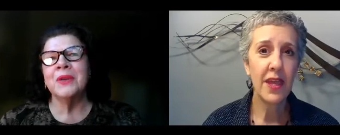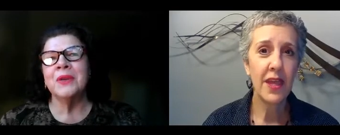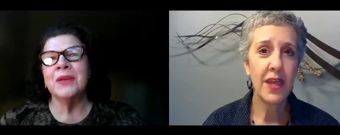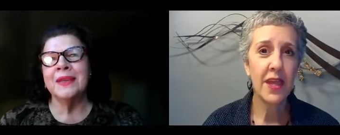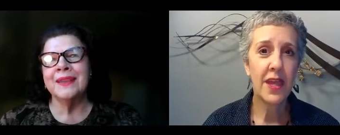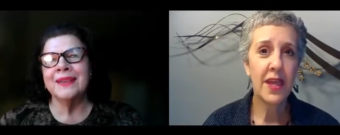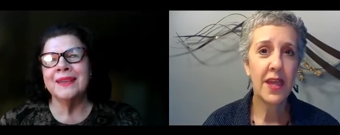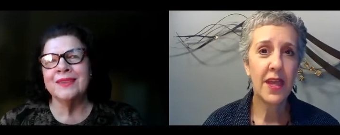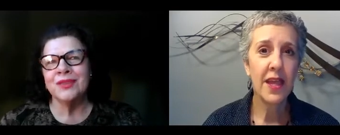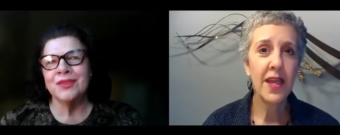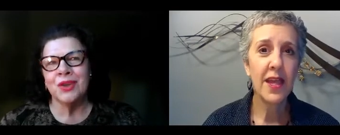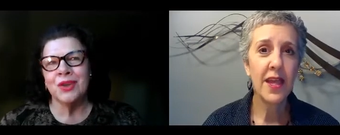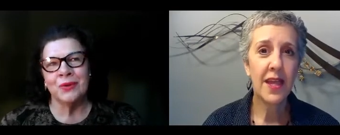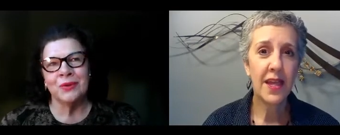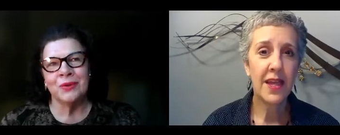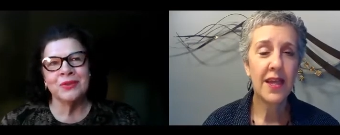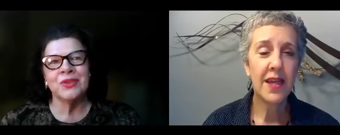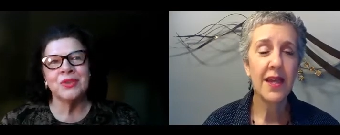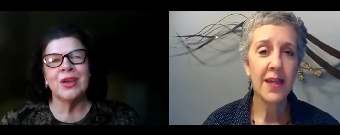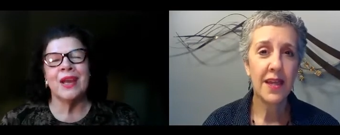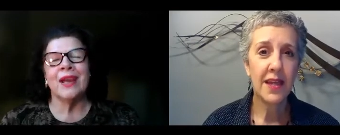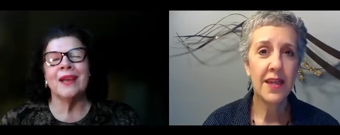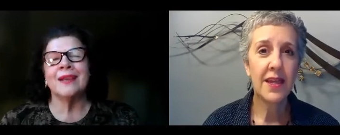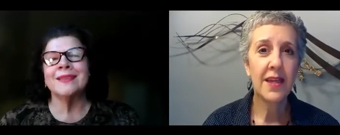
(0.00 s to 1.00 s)
Speaker 1: with gerald
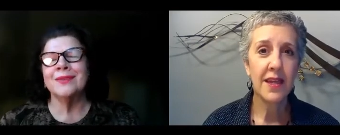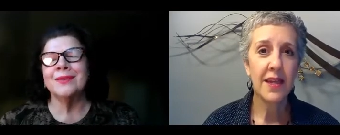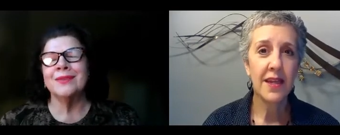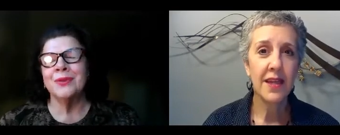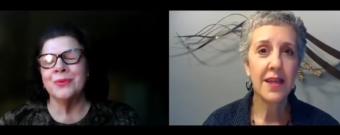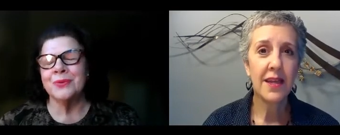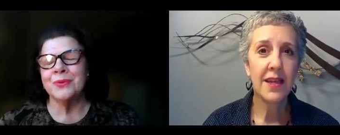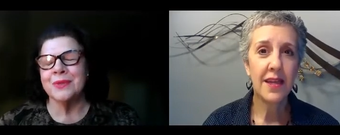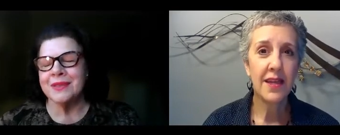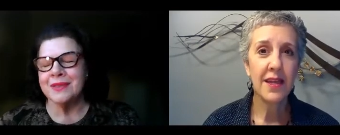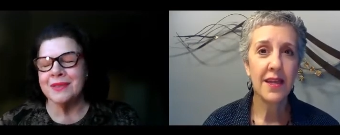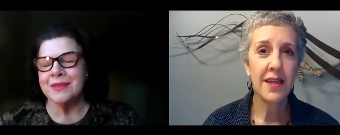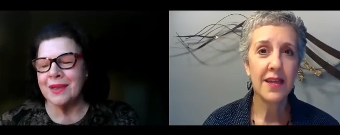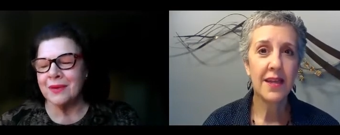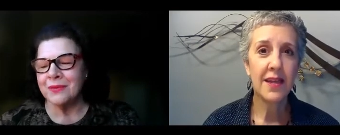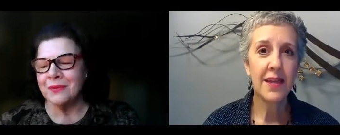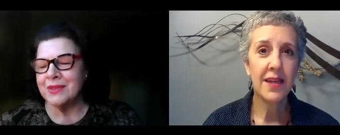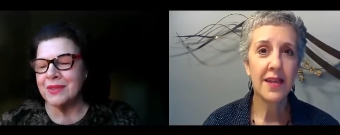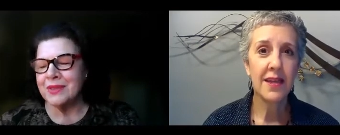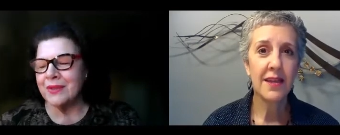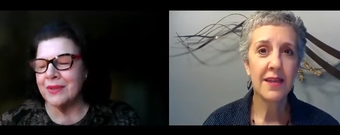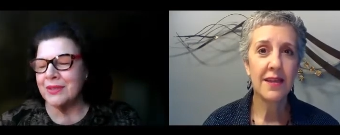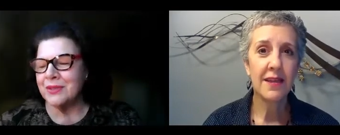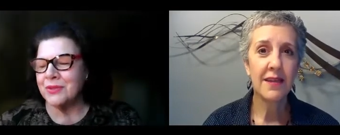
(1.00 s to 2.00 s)
jackson who's the
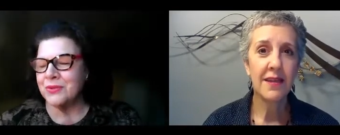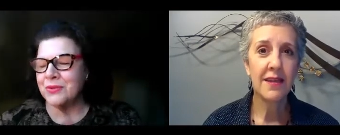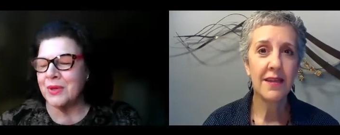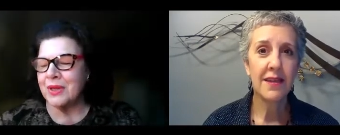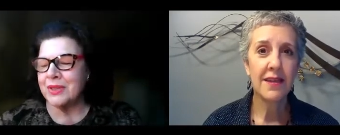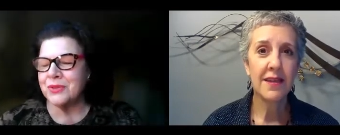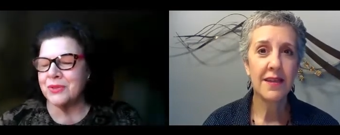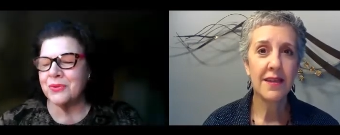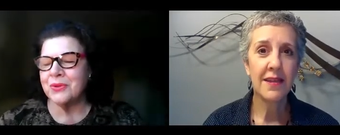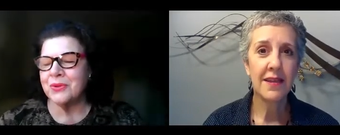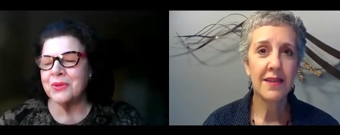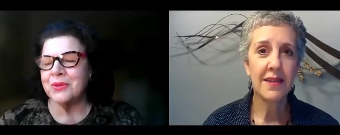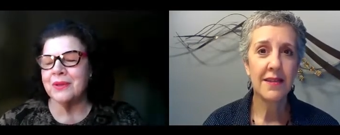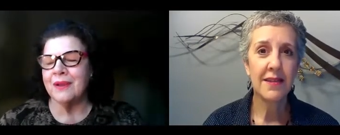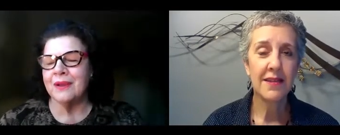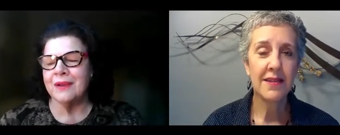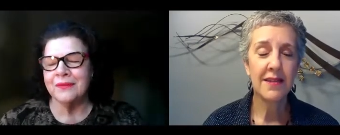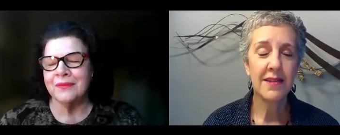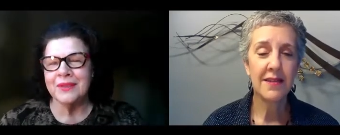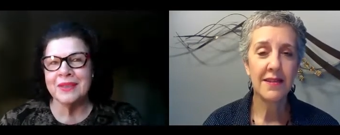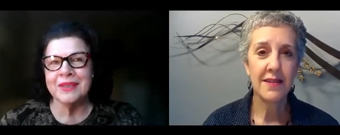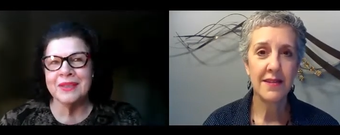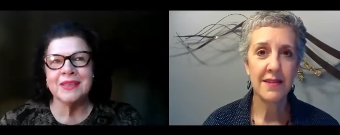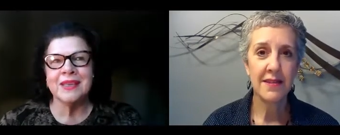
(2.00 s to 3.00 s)
secretary treasurer
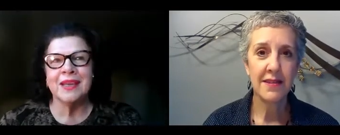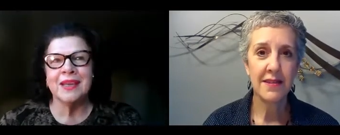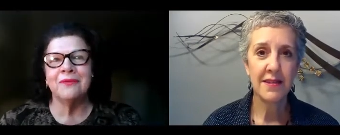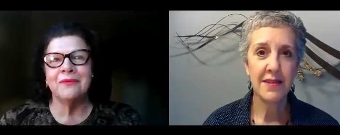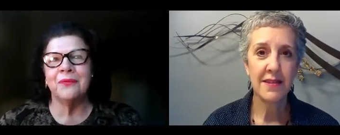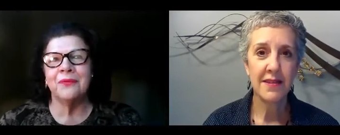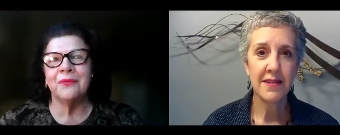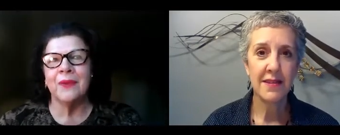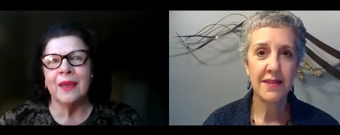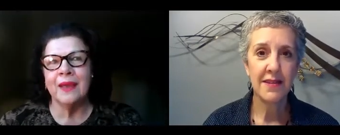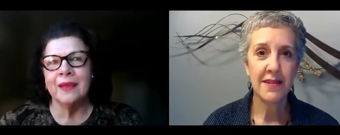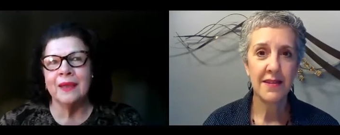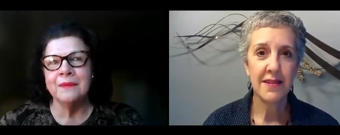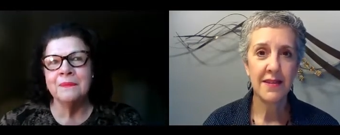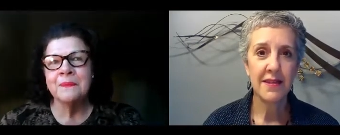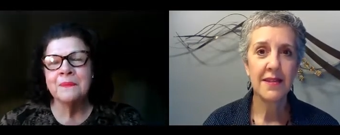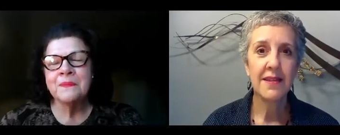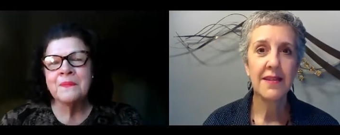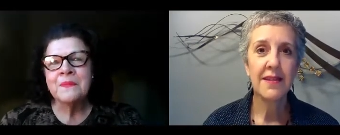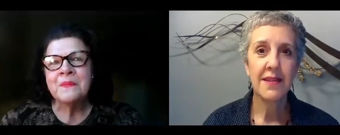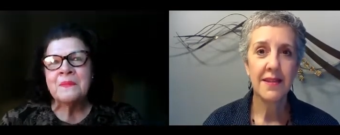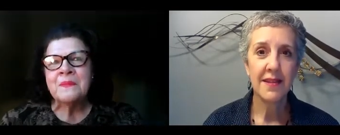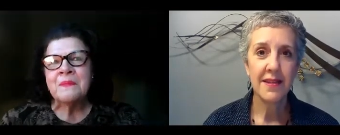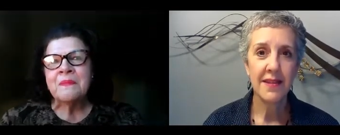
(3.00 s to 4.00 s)
of the state fed
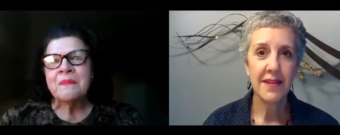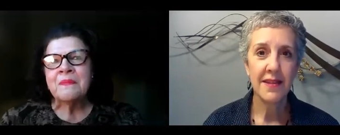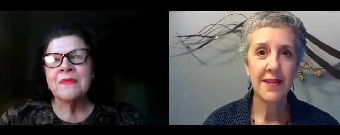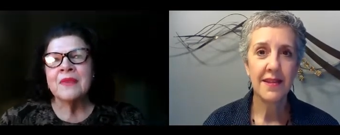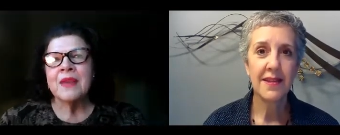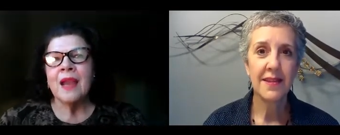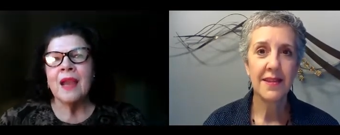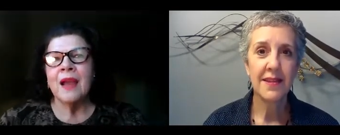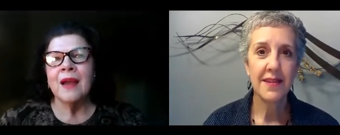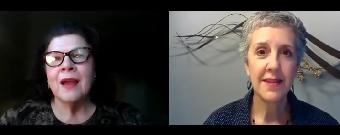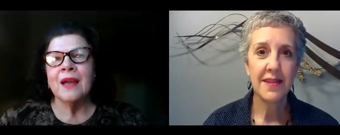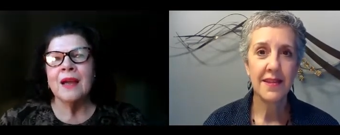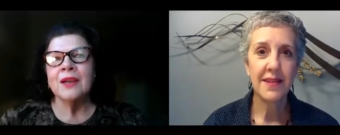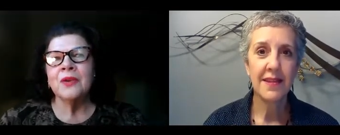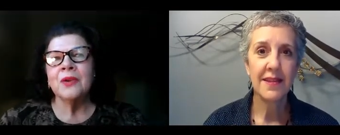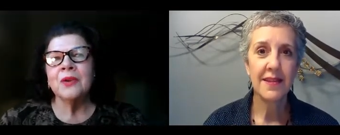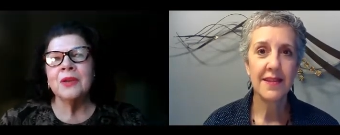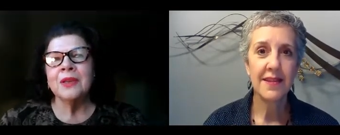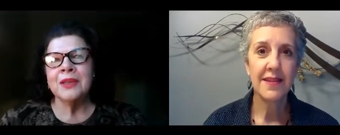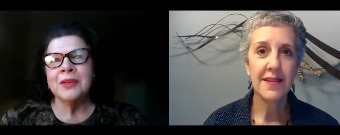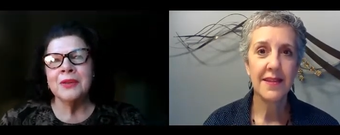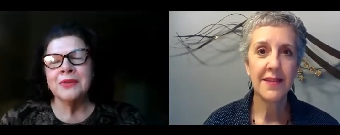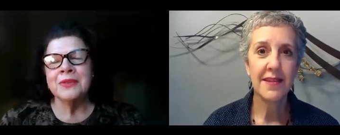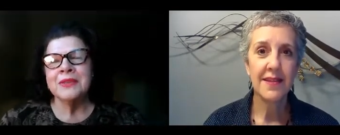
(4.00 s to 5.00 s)
uh,
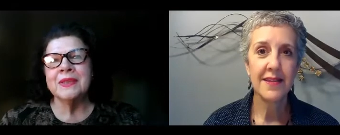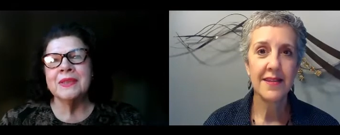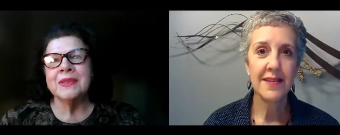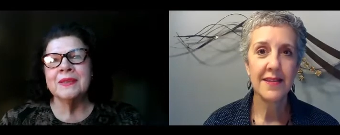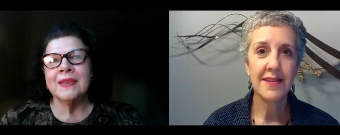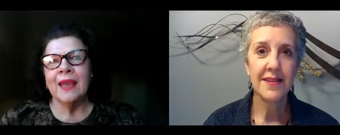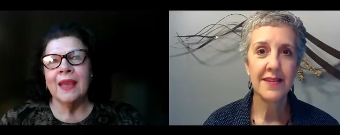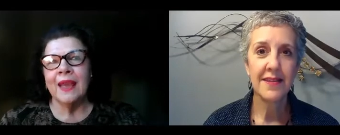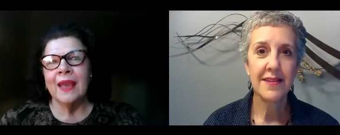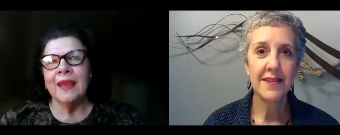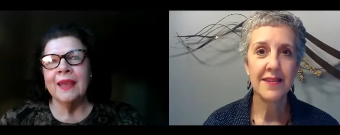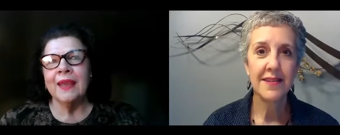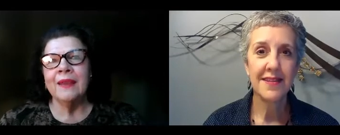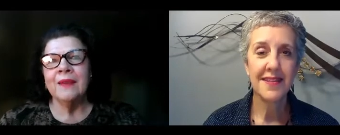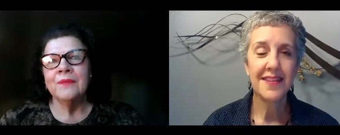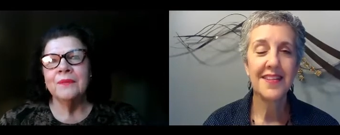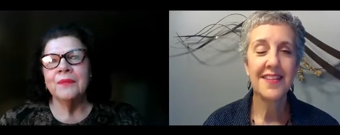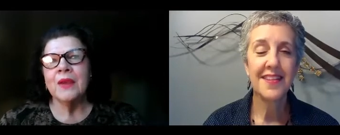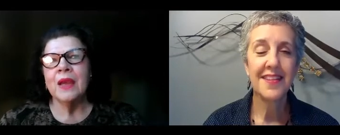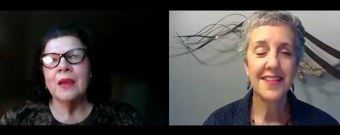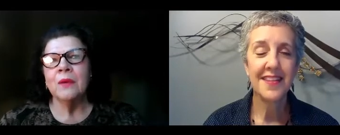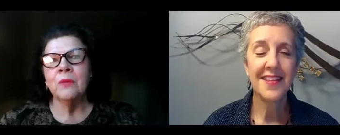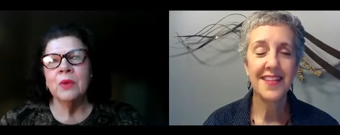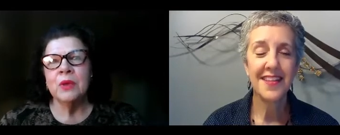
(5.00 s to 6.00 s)
earlier today
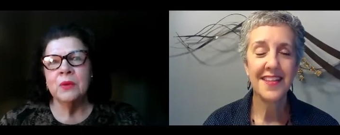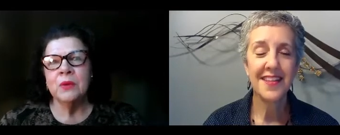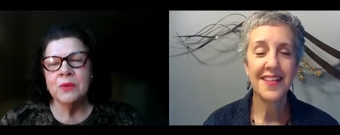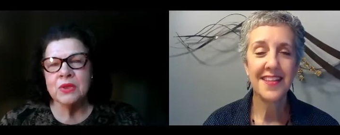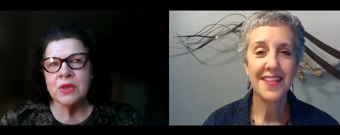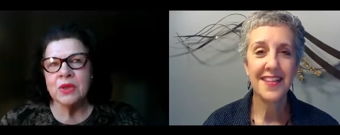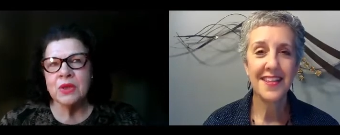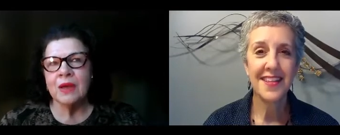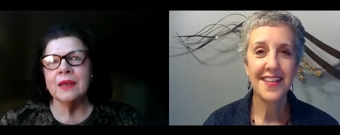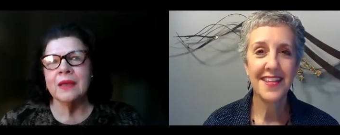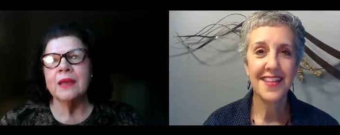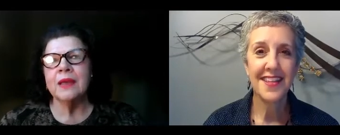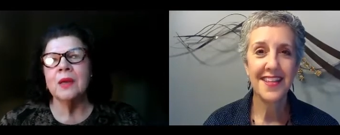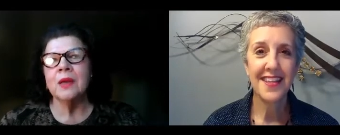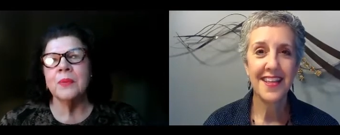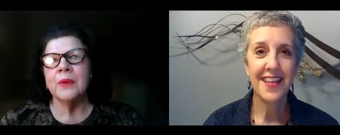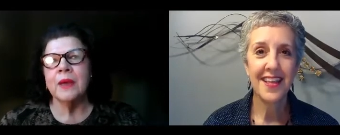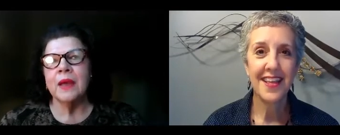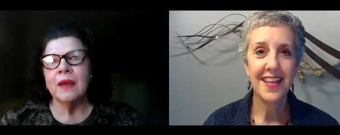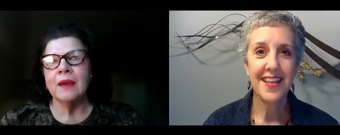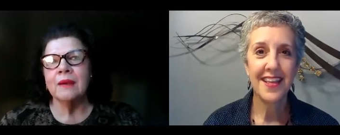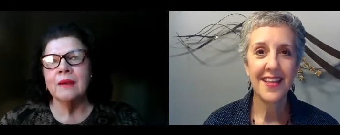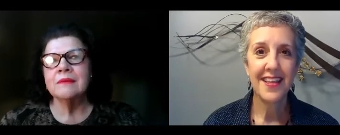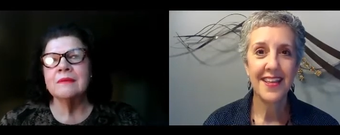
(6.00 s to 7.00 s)
and we were talking
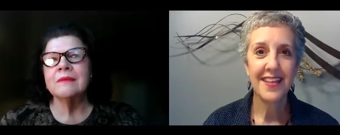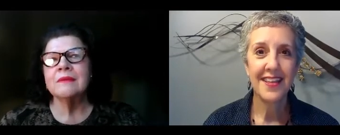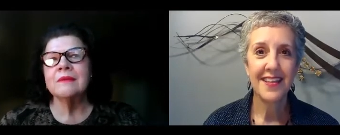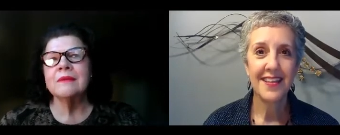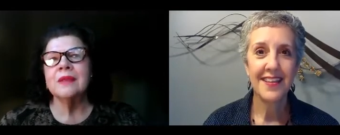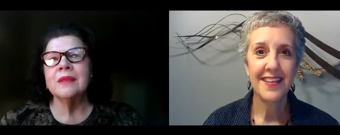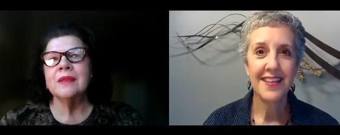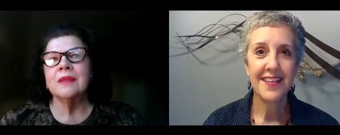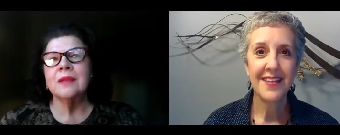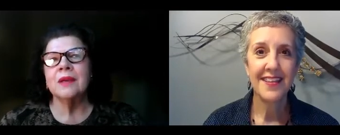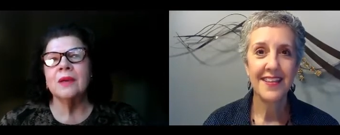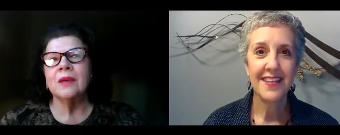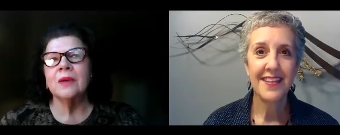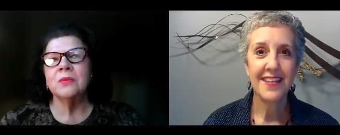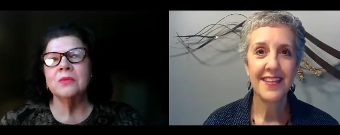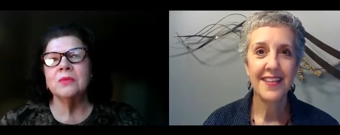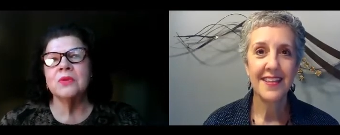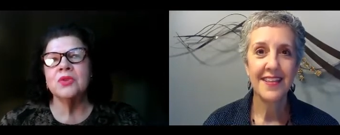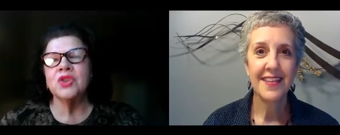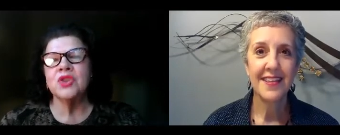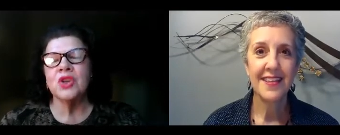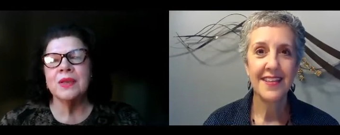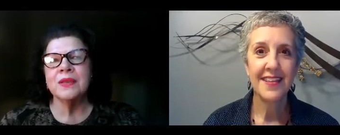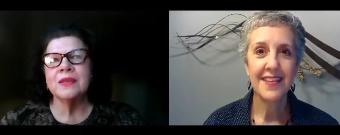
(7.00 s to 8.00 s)
about you know
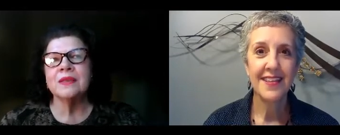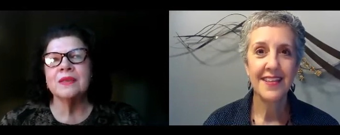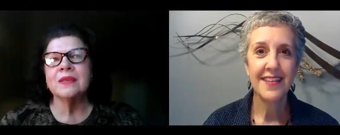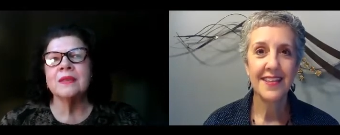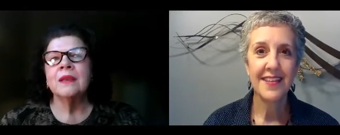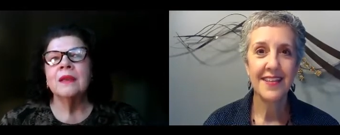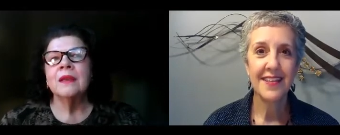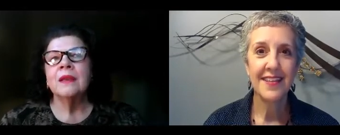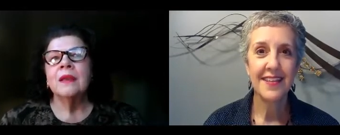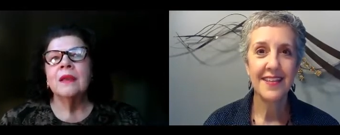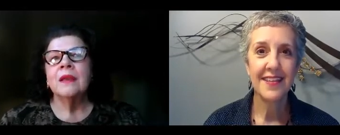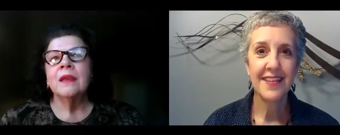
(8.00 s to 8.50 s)
just